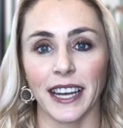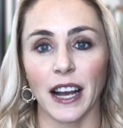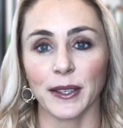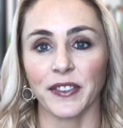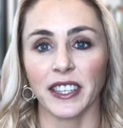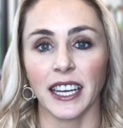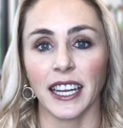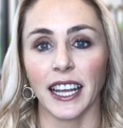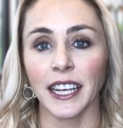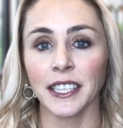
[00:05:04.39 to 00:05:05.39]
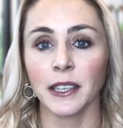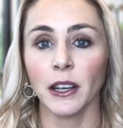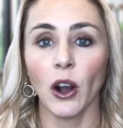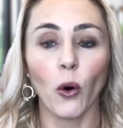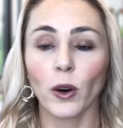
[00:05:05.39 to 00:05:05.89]
to house visiting guests
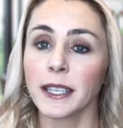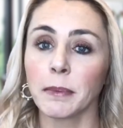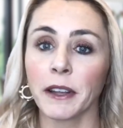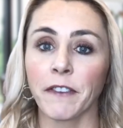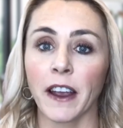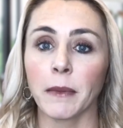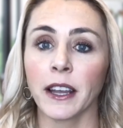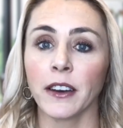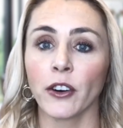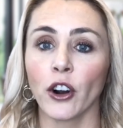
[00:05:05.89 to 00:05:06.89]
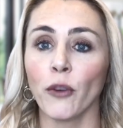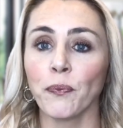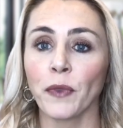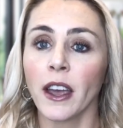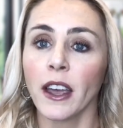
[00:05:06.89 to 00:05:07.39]
or simply family in your home